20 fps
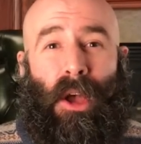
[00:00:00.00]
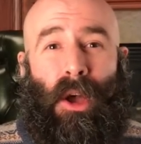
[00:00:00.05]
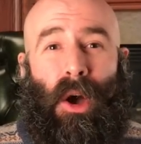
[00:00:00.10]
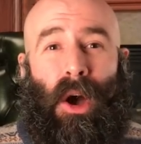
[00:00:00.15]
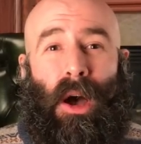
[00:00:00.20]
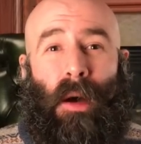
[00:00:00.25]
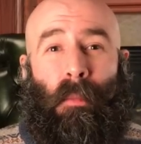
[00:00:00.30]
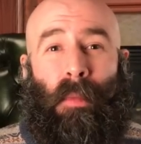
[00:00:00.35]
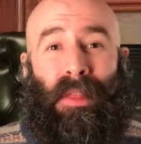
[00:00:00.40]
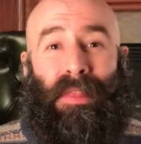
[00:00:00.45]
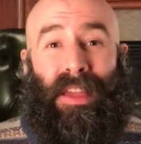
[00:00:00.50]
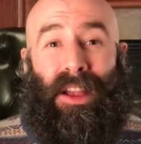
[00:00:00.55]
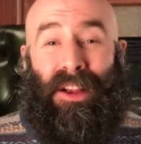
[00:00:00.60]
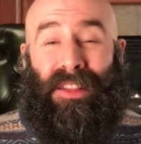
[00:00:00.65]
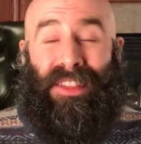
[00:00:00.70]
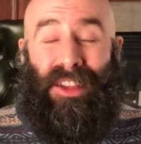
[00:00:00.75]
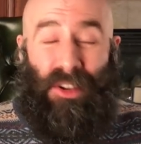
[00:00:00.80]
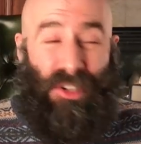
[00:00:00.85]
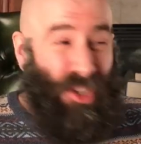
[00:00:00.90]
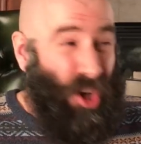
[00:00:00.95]
But
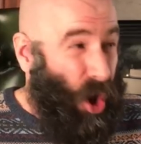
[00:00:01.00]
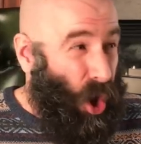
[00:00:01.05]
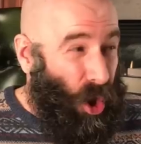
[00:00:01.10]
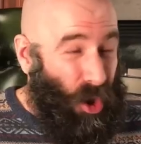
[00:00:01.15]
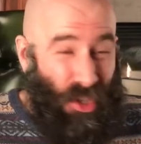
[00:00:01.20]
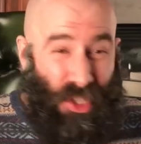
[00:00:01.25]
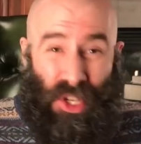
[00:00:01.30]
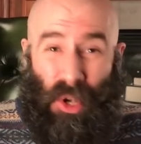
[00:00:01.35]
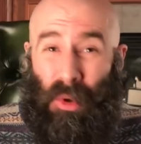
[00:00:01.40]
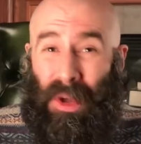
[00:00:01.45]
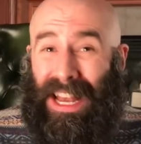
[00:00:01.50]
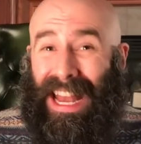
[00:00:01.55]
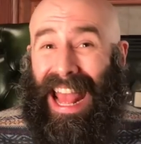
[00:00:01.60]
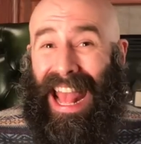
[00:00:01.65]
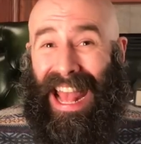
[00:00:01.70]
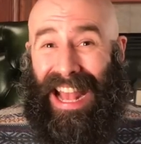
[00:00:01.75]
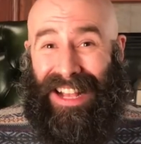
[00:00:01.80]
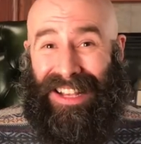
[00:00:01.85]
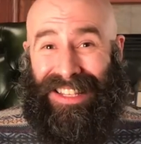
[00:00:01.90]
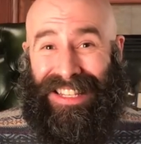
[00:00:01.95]
there's also an
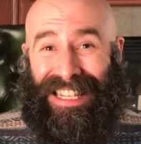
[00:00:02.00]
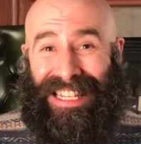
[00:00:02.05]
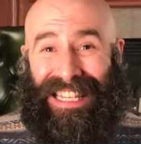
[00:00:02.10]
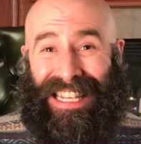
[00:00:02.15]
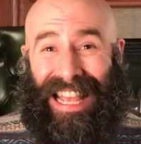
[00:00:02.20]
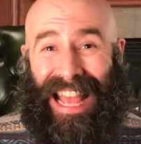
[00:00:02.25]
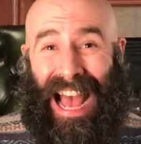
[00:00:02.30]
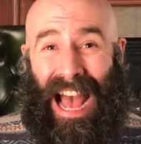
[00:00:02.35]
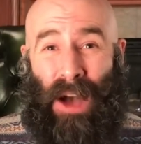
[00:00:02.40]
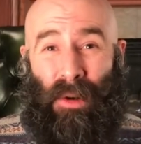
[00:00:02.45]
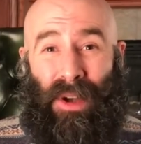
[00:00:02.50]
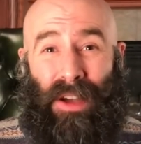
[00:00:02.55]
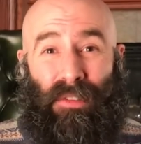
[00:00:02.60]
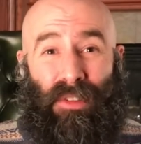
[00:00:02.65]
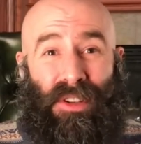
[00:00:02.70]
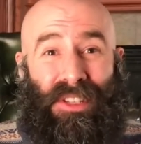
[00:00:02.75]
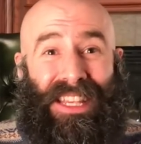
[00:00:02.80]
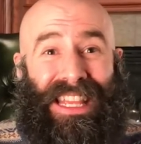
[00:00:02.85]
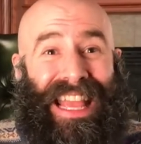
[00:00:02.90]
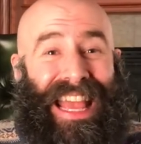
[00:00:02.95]
ecstasy,
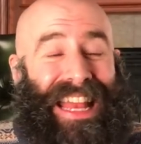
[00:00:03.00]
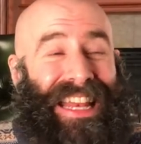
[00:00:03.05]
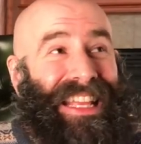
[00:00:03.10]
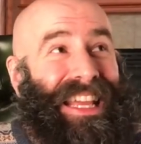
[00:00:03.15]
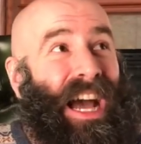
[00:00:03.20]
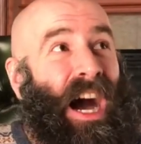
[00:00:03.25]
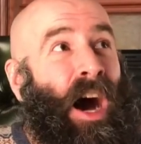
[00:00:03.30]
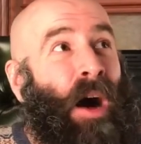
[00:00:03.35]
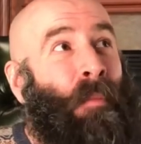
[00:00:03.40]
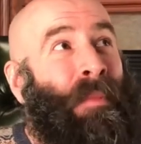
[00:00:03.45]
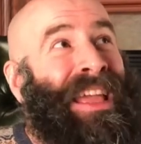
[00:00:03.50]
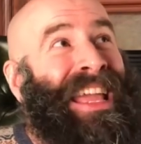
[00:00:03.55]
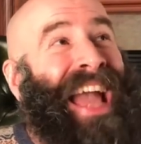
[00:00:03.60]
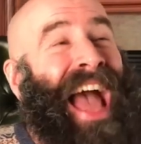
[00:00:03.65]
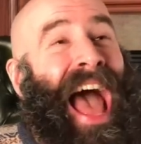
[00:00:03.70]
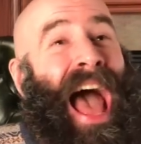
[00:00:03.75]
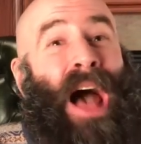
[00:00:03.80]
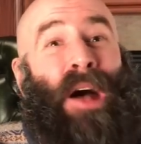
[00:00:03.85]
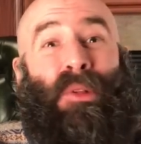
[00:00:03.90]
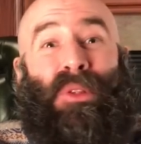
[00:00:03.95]
however, see, in coming
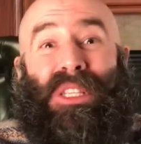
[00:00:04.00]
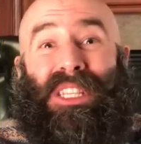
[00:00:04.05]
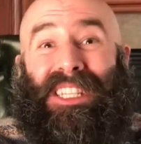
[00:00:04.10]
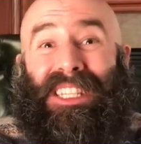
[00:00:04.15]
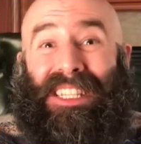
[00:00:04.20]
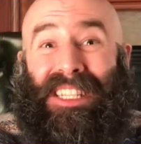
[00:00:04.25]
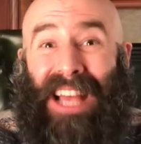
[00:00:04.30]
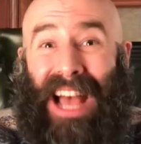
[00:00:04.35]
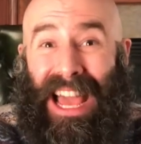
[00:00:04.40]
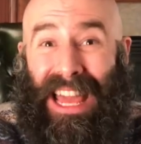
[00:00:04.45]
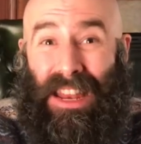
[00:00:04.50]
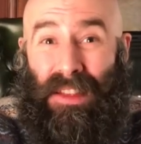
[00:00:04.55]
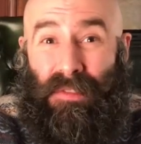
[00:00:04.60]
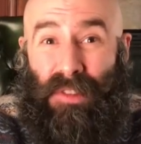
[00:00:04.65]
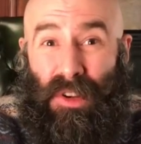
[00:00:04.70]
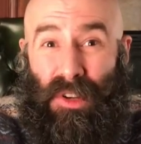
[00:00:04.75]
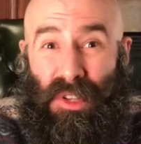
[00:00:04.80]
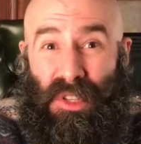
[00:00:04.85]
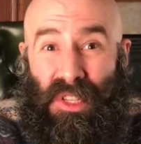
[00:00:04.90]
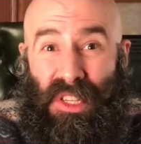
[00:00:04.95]
outside of
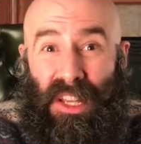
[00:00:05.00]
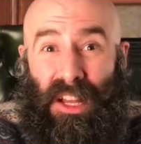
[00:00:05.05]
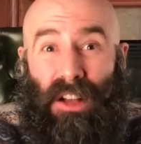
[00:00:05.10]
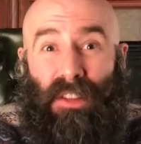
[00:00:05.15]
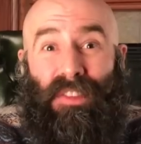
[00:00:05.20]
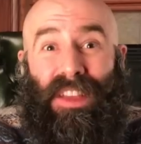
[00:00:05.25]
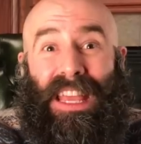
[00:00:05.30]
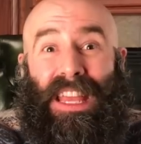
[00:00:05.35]
yourself,